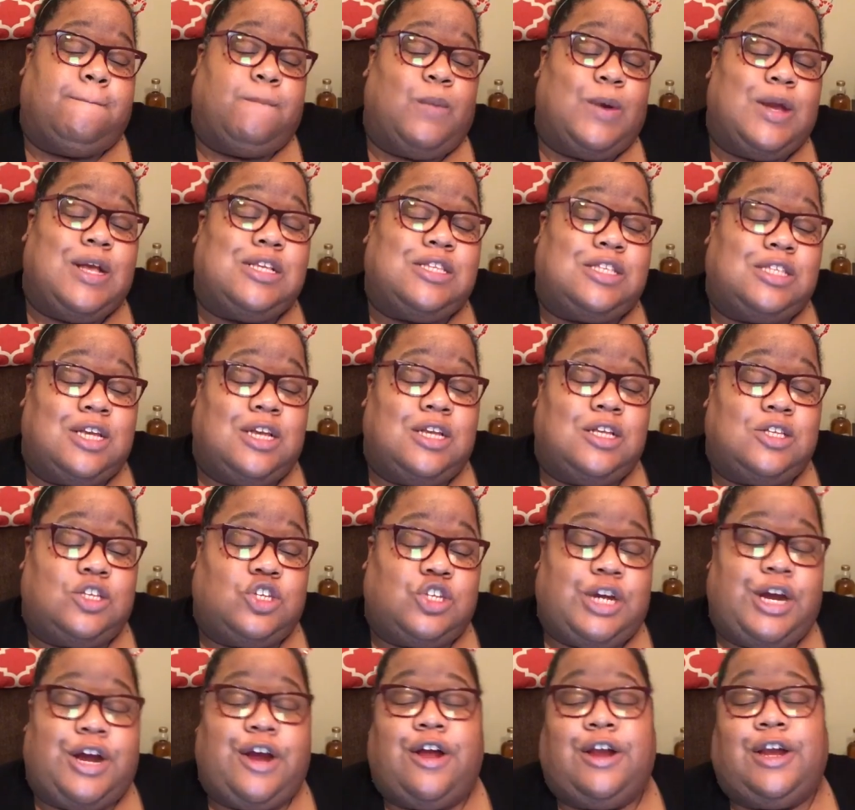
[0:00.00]
We see
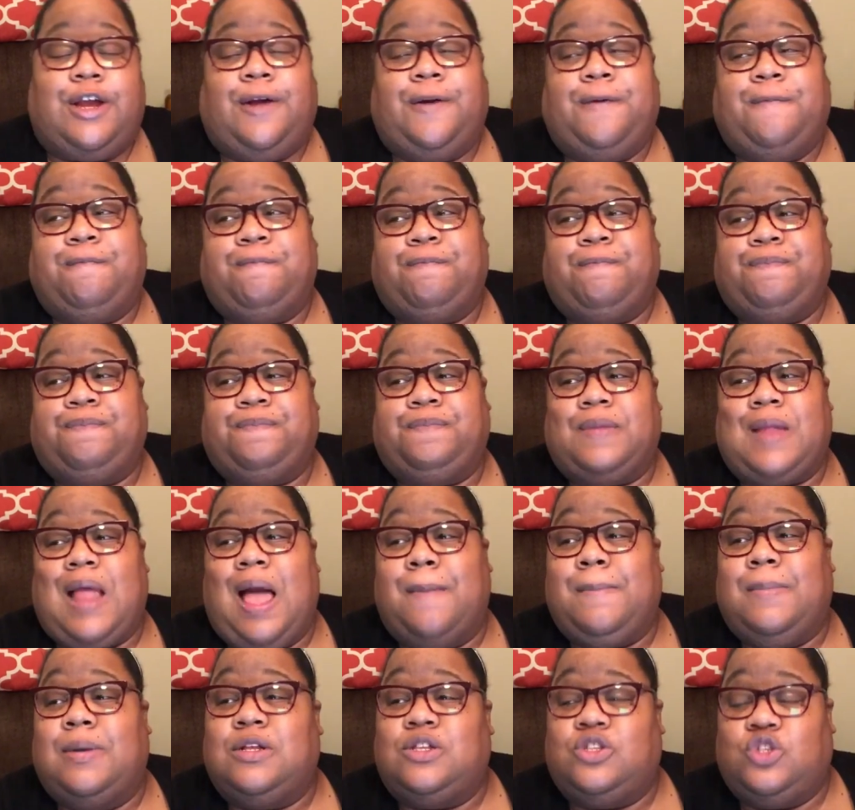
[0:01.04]
Charity.
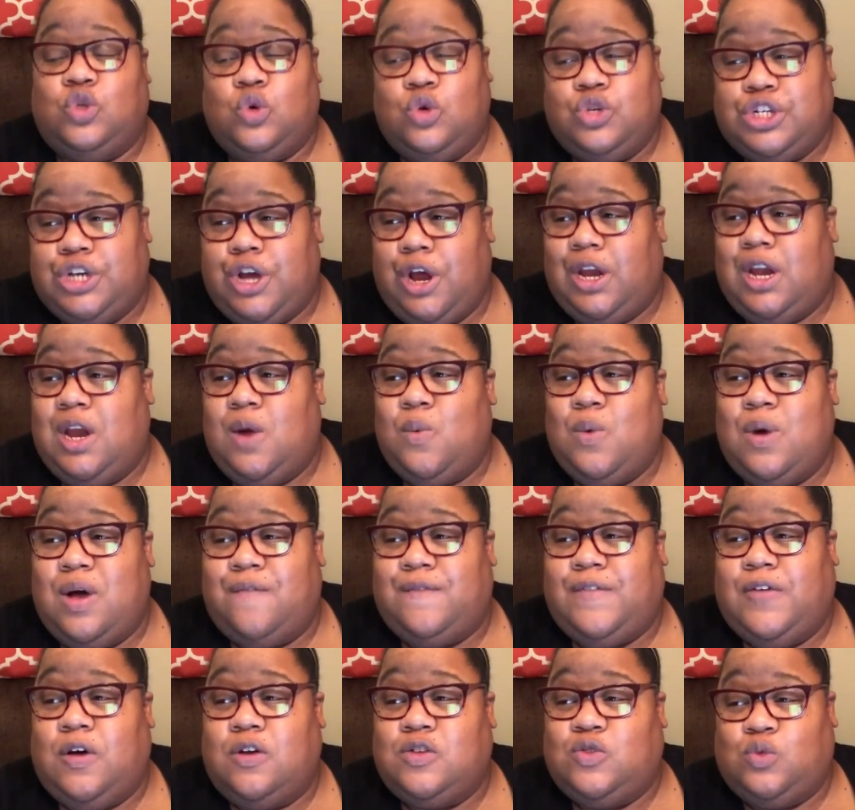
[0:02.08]
I'ma do Charity in one
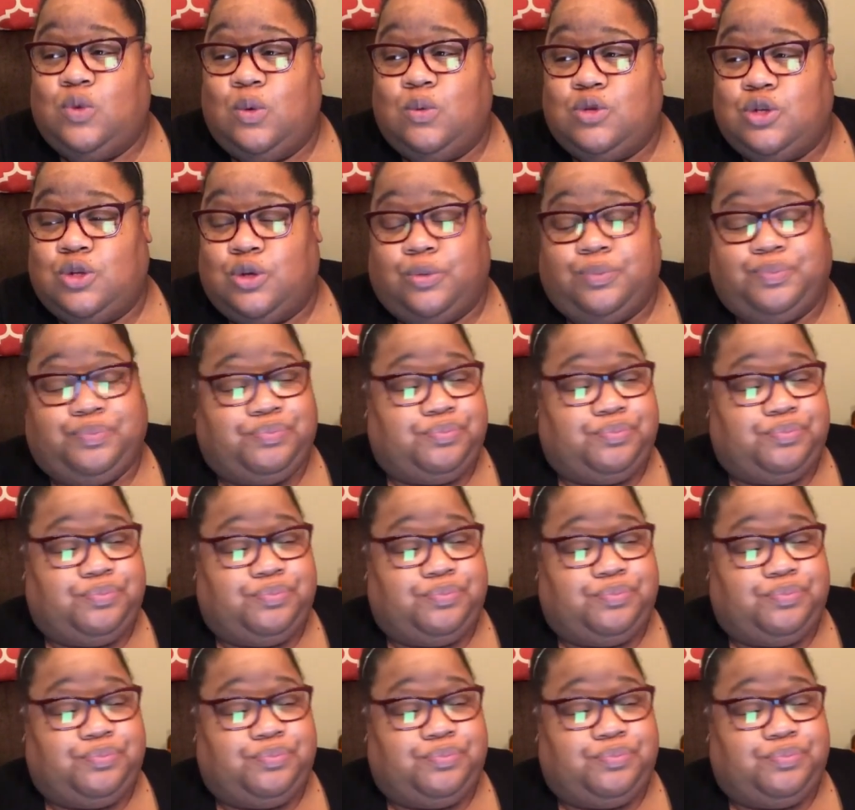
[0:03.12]
fell swoop too.